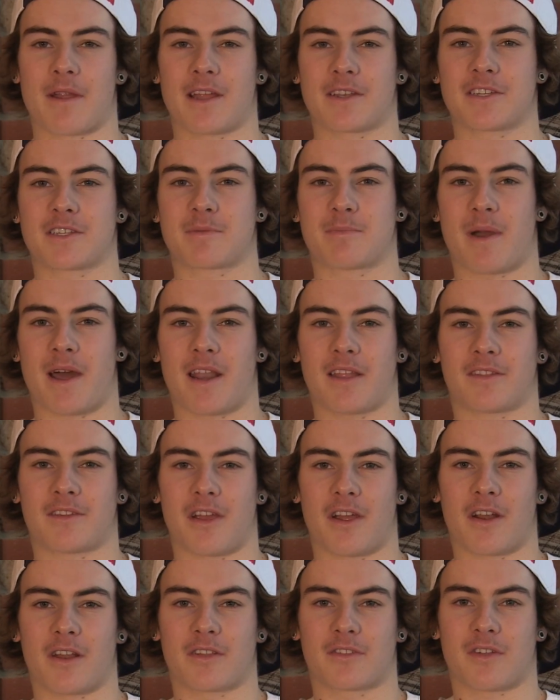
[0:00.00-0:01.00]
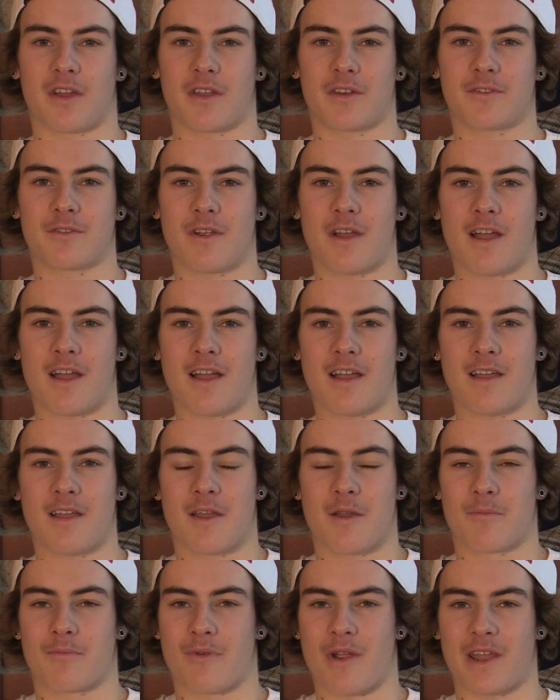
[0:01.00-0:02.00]
I just bought a Toyota Tundra,
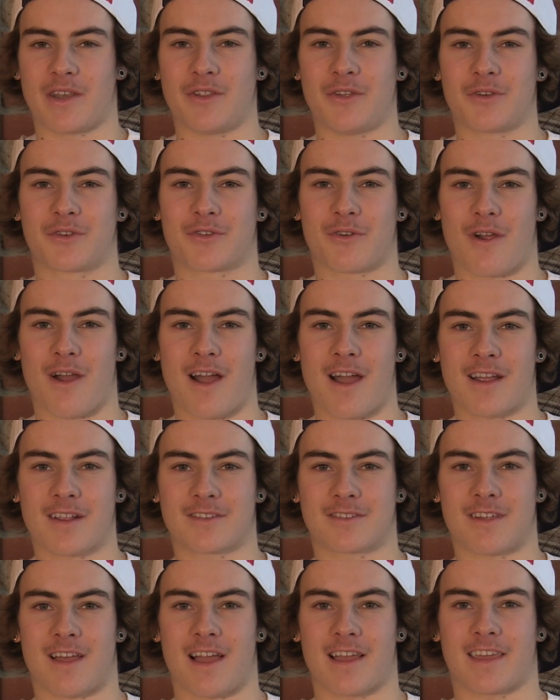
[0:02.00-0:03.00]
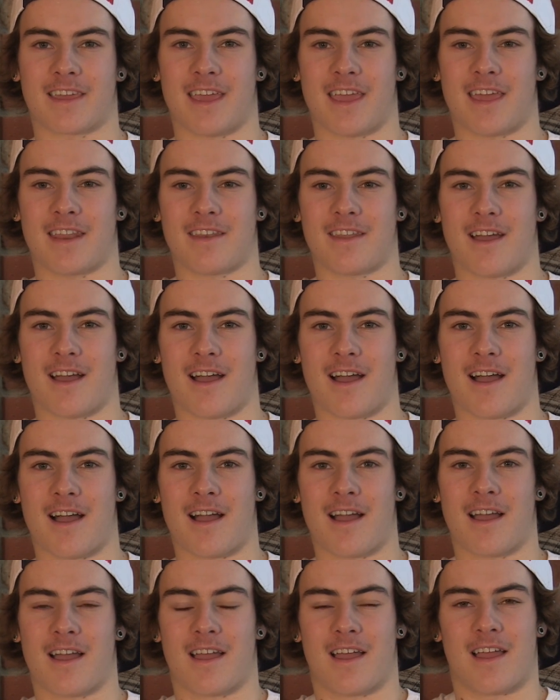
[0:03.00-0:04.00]
brand new truck, so I can
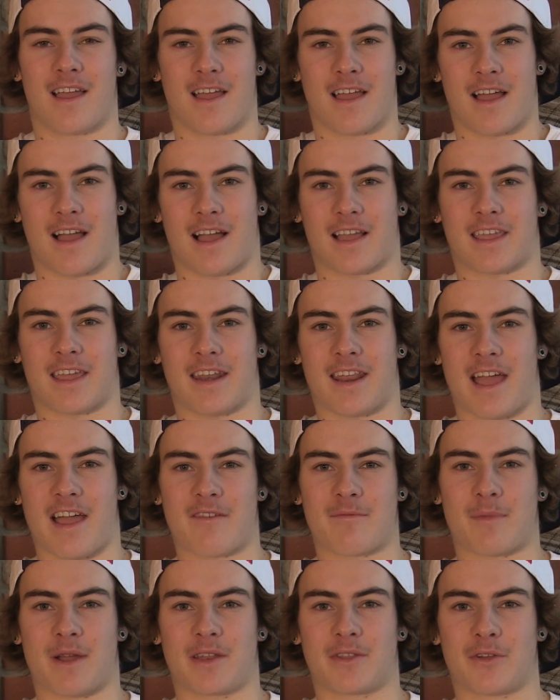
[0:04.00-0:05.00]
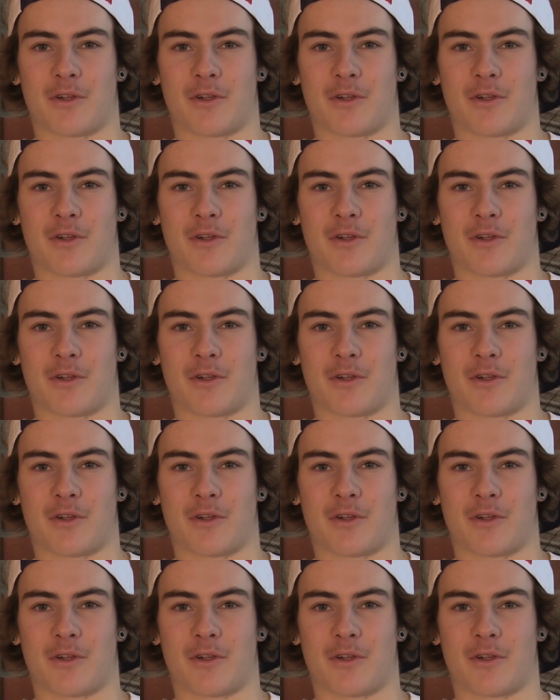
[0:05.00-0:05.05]
have my